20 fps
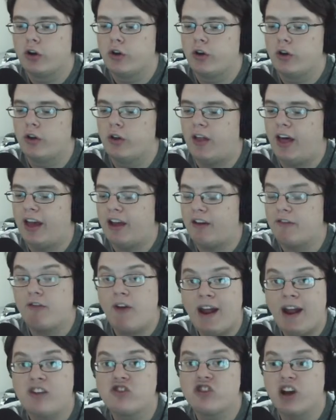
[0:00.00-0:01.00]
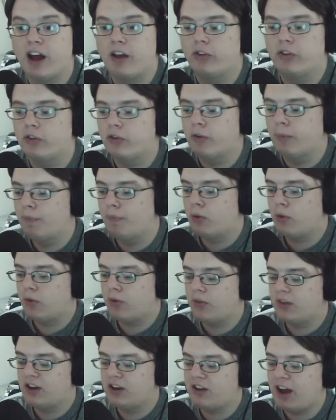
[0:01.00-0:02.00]
like franchise,
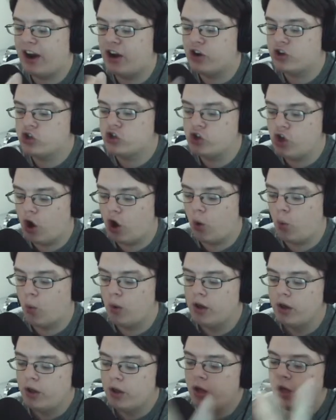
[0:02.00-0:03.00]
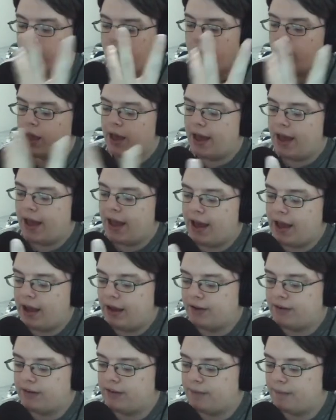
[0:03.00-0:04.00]
the entire show.
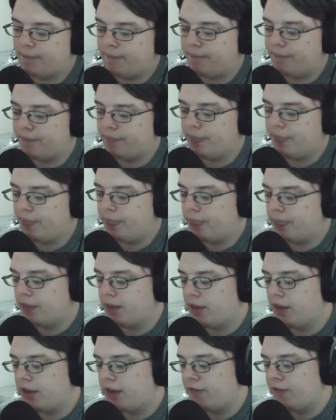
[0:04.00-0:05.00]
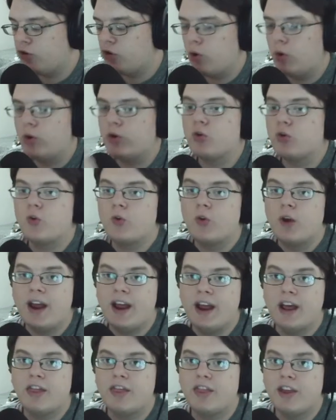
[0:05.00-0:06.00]
And if you're going to
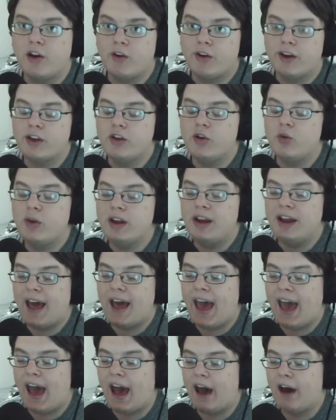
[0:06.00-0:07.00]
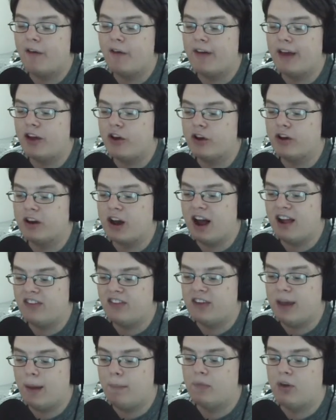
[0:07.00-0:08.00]
create a theory, you need to have a good
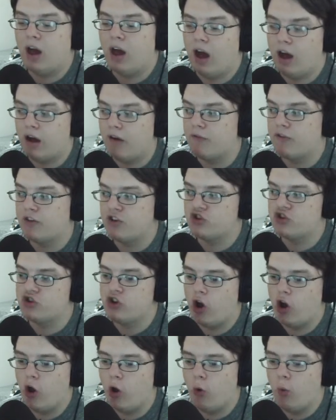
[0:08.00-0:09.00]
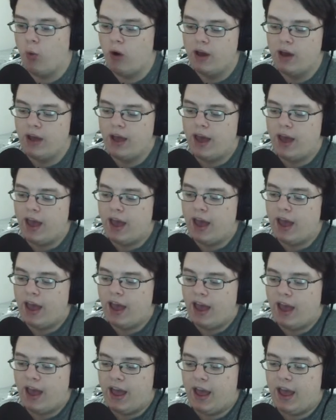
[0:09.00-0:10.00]
concept of the show.
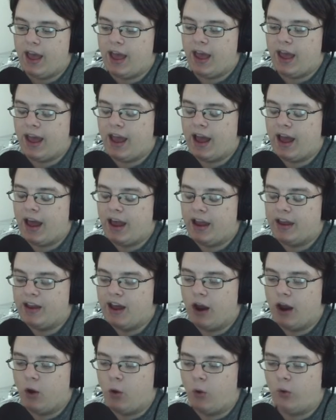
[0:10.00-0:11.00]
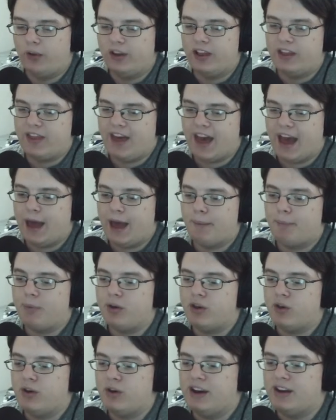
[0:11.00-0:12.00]
And not only that,
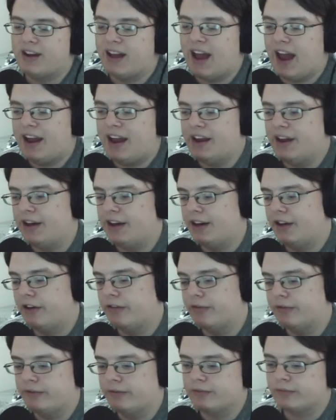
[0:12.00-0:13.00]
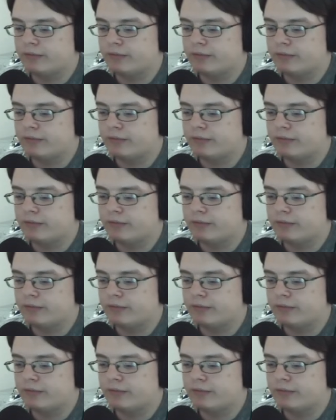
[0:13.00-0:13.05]
but you need to kind of